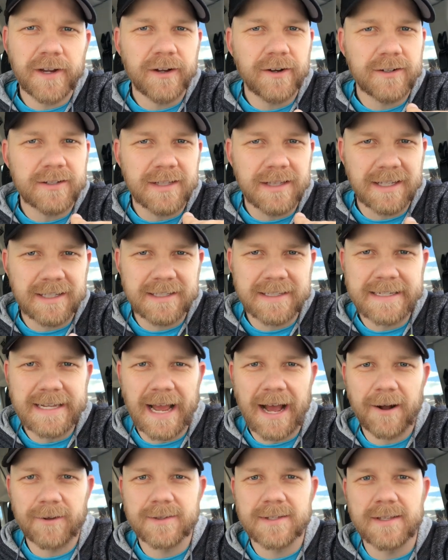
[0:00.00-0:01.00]
fears and these
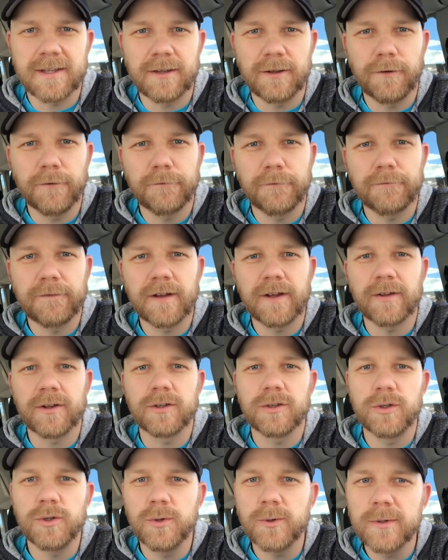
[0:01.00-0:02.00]
doubts that you feel
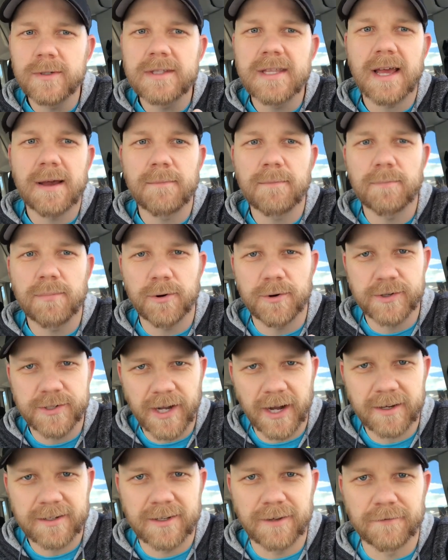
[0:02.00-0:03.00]
and use them
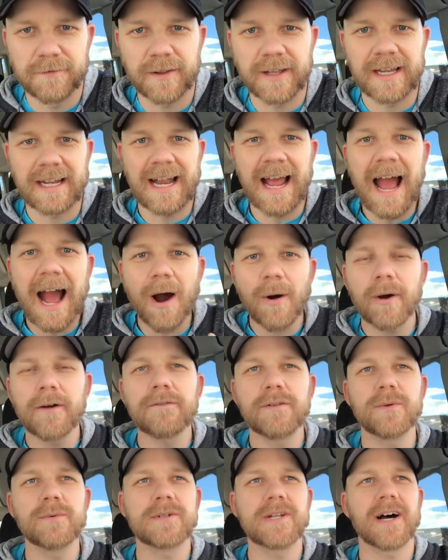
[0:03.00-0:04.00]
productively? And how have
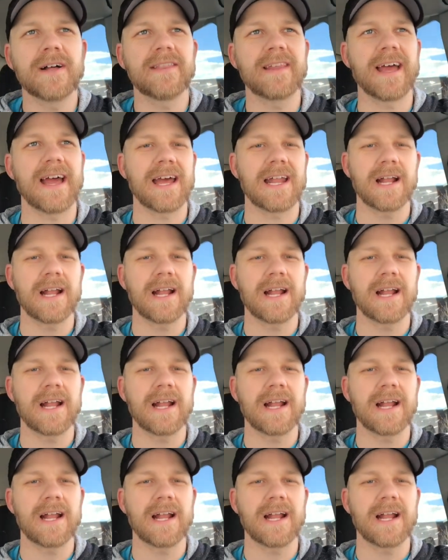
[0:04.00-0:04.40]
you done that?